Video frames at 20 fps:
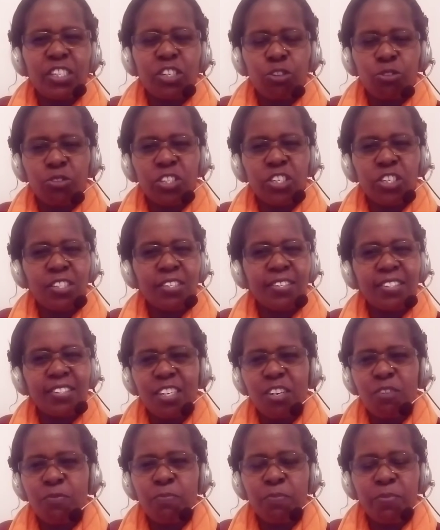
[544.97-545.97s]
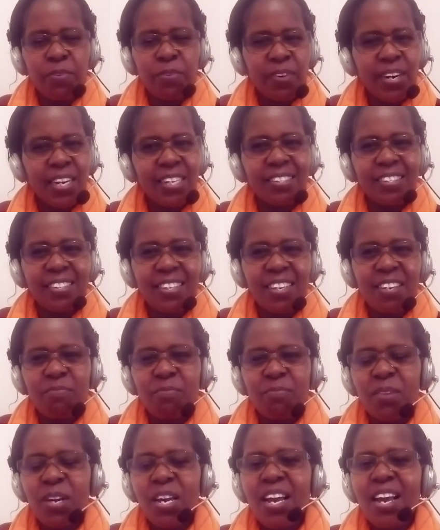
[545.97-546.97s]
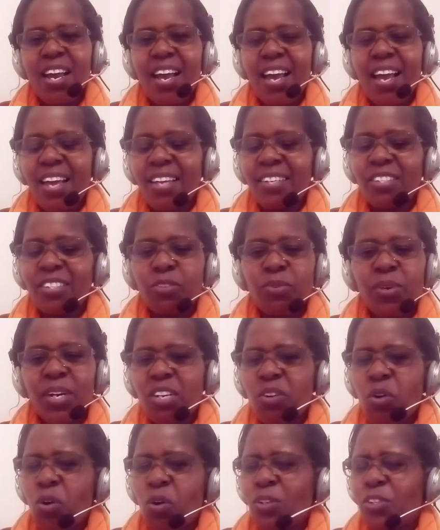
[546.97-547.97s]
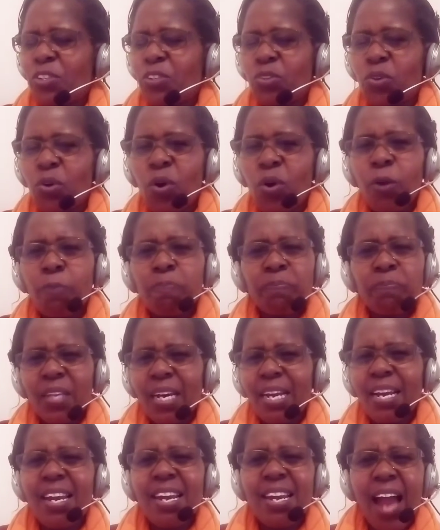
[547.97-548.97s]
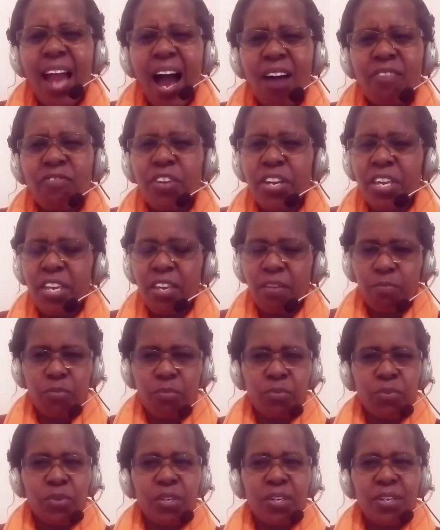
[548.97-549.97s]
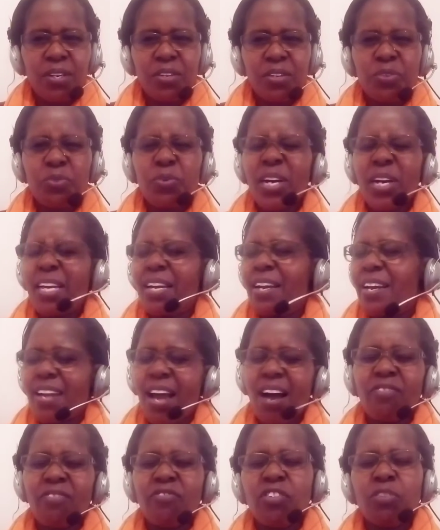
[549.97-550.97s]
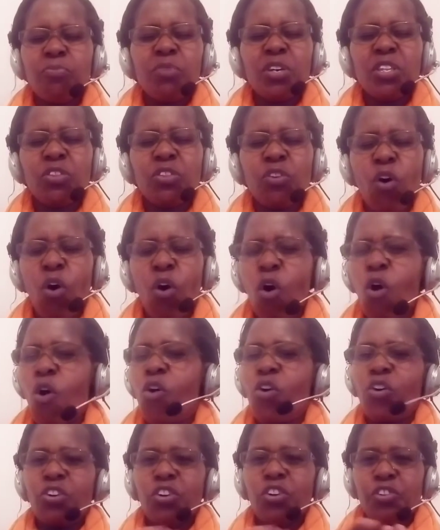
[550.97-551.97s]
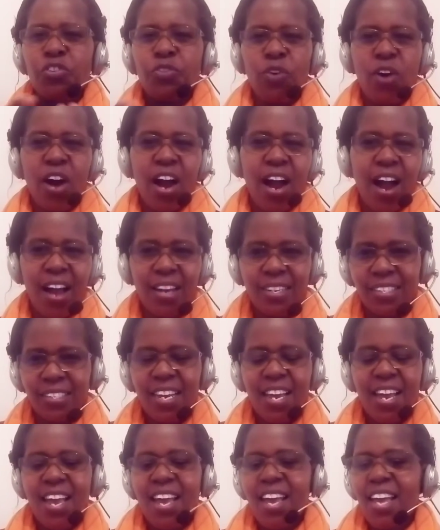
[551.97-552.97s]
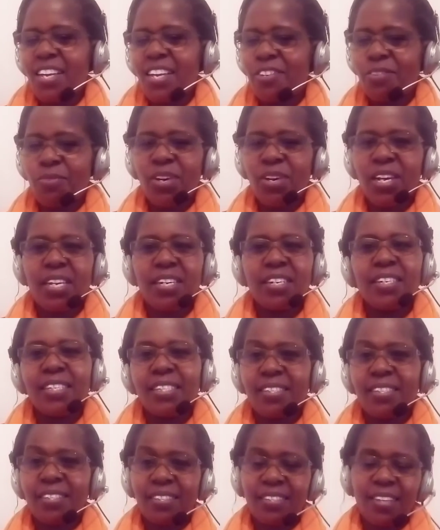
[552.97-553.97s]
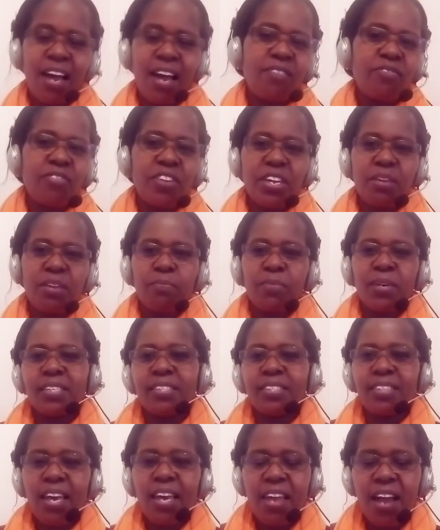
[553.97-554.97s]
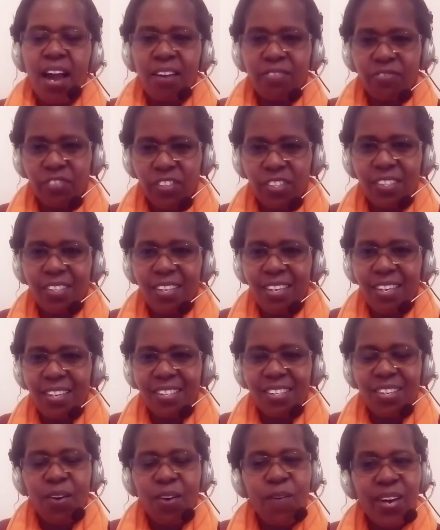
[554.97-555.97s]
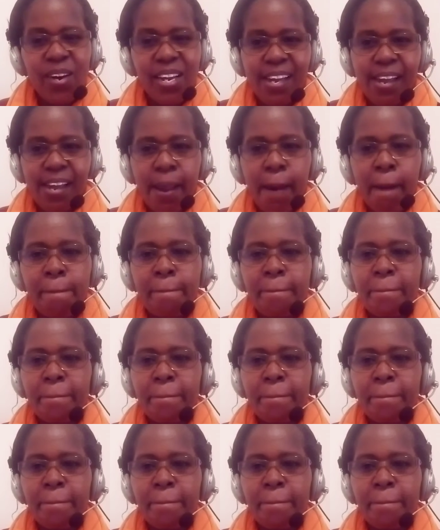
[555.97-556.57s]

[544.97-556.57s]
to Jesus and praise him. And you can also love him. You can love him with all your heart. And you can serve him, as I have said. Okay?